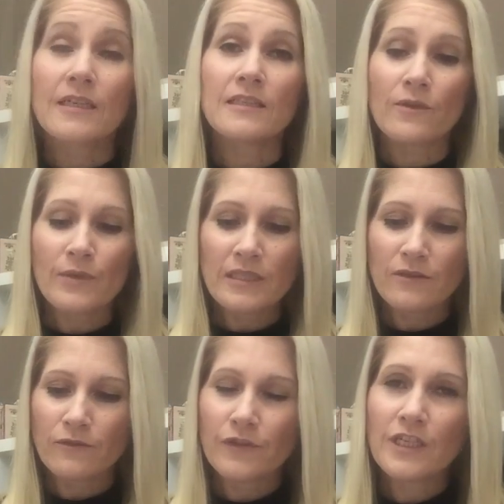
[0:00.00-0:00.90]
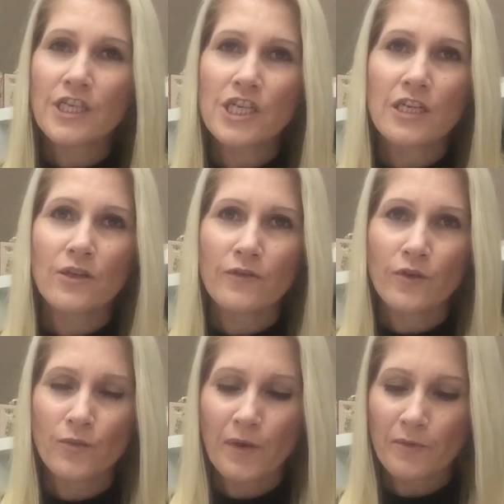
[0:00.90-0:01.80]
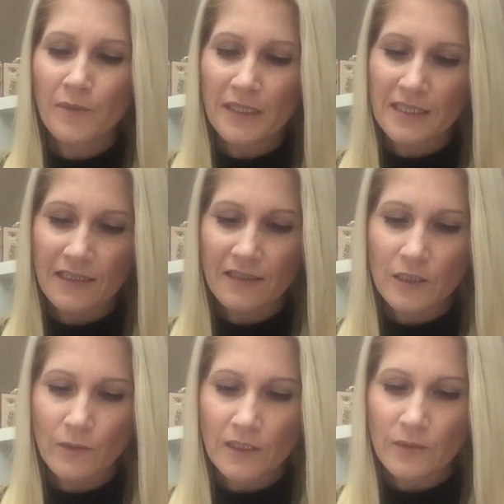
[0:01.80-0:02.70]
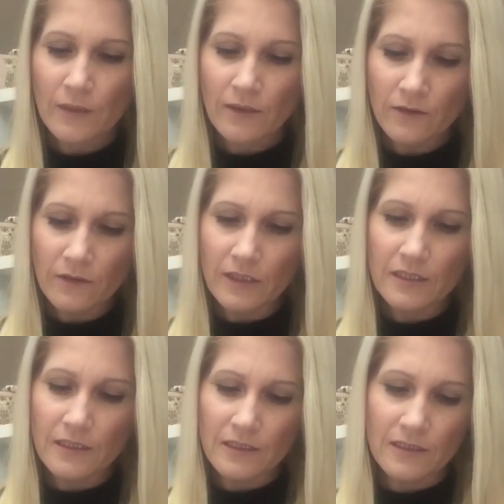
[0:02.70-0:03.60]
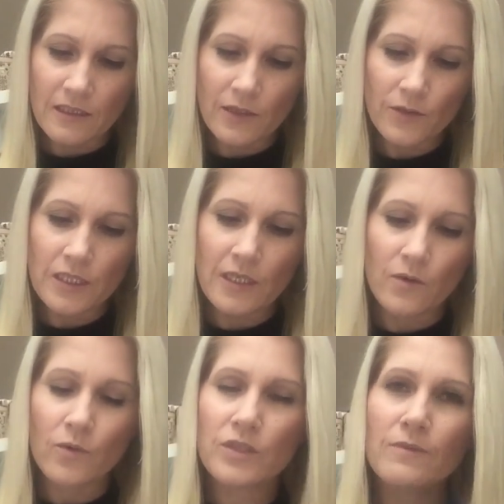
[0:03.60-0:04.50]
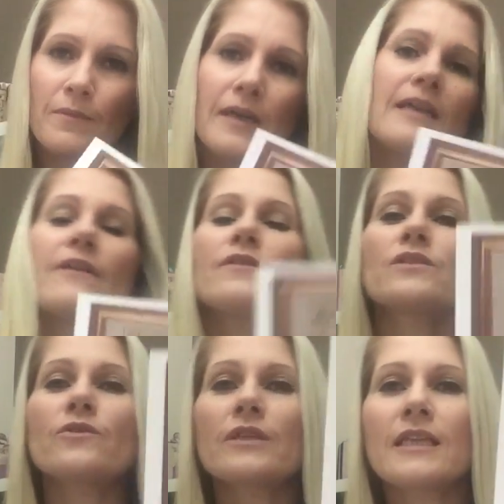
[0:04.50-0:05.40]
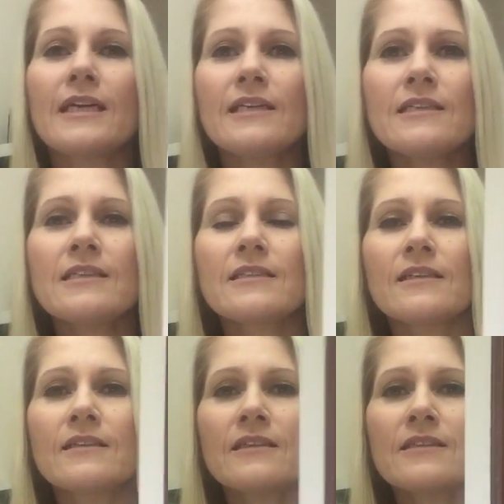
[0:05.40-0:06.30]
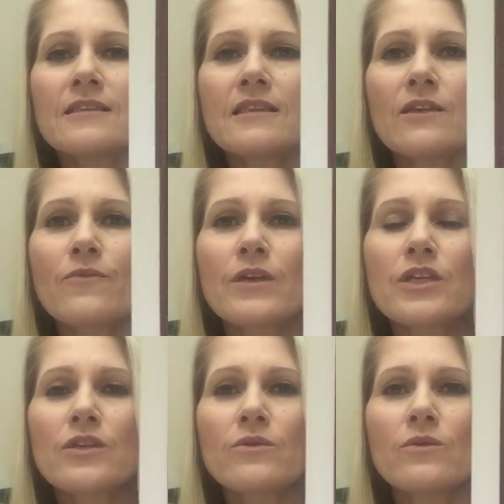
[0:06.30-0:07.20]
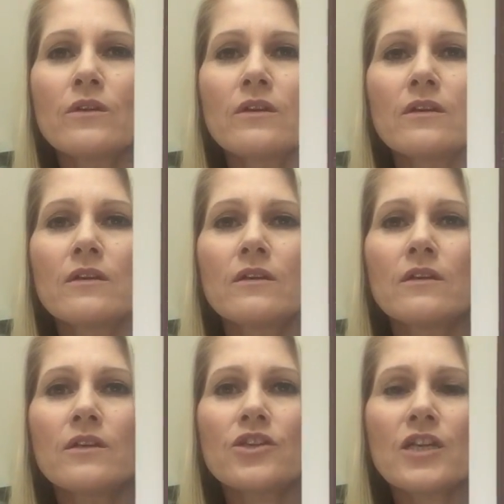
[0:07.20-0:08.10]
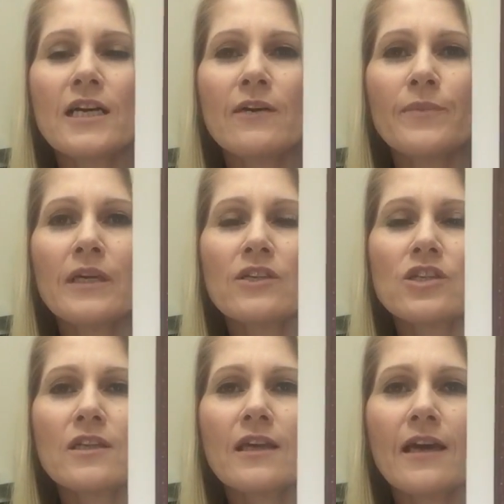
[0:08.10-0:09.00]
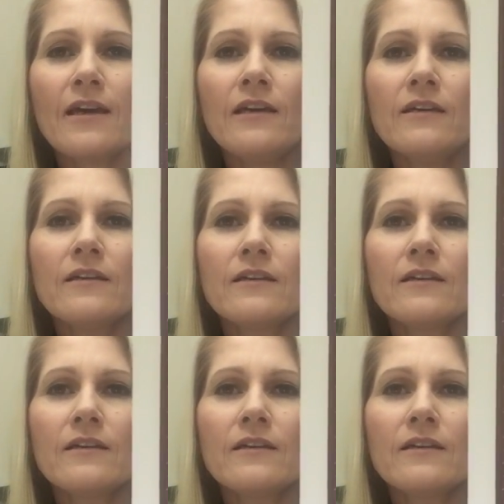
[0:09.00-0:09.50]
is a recent finish, and you've all probably seen this one as well. This is Celtic Autumn by Lavender and Lace, and this is the original chart picture there.